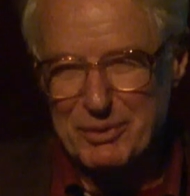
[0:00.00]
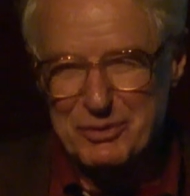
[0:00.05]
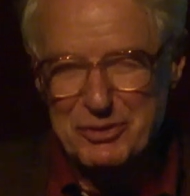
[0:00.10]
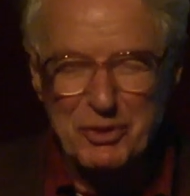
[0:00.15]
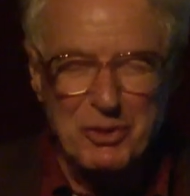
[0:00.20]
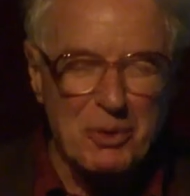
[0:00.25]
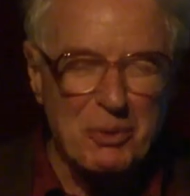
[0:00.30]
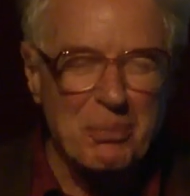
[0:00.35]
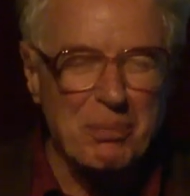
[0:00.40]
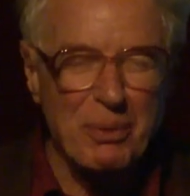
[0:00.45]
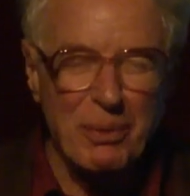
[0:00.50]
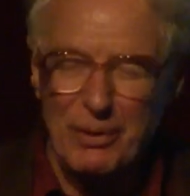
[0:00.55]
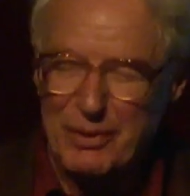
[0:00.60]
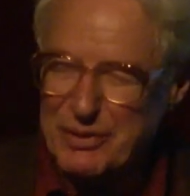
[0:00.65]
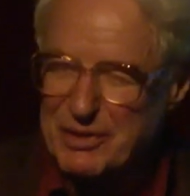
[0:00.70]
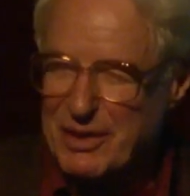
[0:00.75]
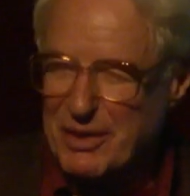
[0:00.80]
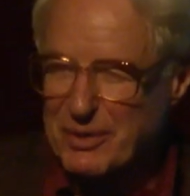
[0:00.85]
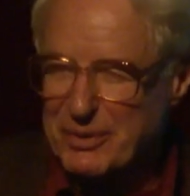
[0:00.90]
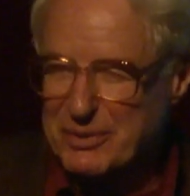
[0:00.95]
do
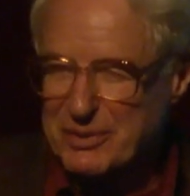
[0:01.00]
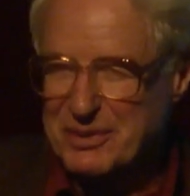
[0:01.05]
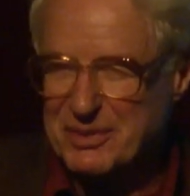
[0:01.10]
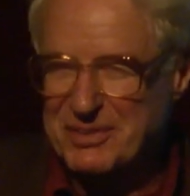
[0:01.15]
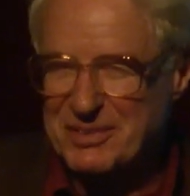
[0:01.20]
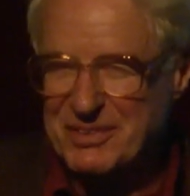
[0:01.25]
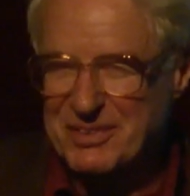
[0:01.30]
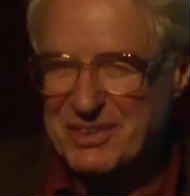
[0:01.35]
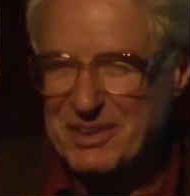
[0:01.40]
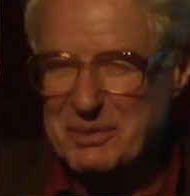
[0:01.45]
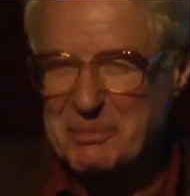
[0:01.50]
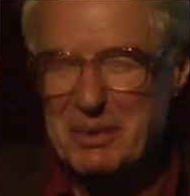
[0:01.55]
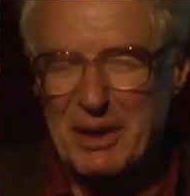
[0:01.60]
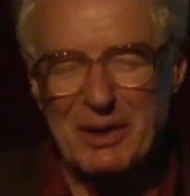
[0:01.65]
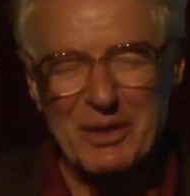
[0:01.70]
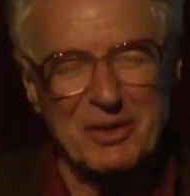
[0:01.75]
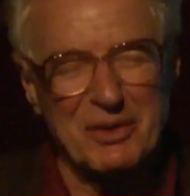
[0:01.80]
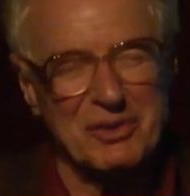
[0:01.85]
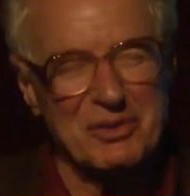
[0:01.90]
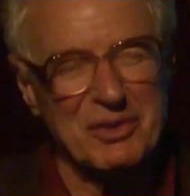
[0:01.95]
print out
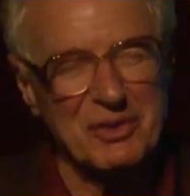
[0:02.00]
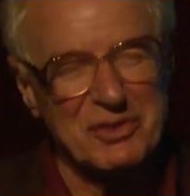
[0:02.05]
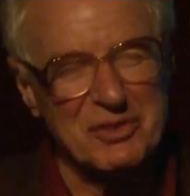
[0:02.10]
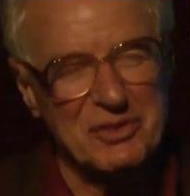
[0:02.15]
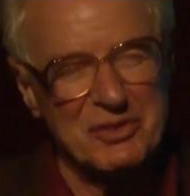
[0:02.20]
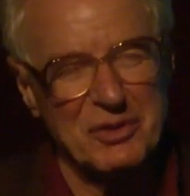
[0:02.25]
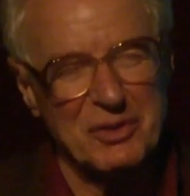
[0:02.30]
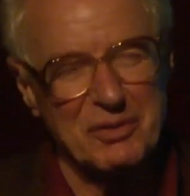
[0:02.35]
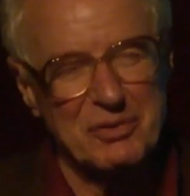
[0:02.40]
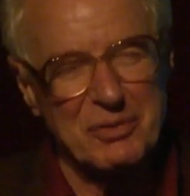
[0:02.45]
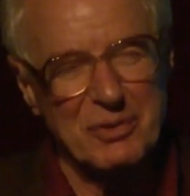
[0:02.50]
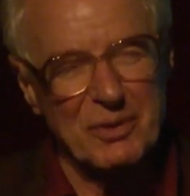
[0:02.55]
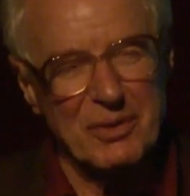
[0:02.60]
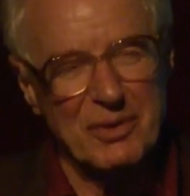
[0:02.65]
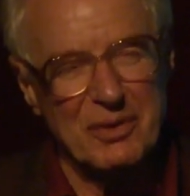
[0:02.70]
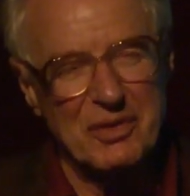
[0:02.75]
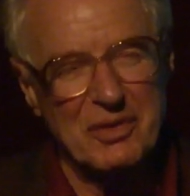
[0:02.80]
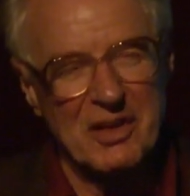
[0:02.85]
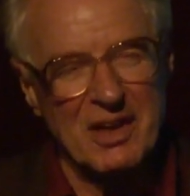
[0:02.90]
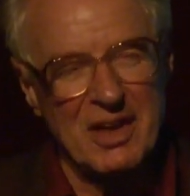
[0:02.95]
emails and so
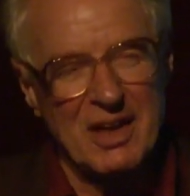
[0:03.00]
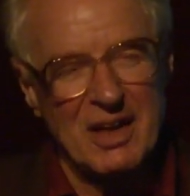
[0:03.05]
forth.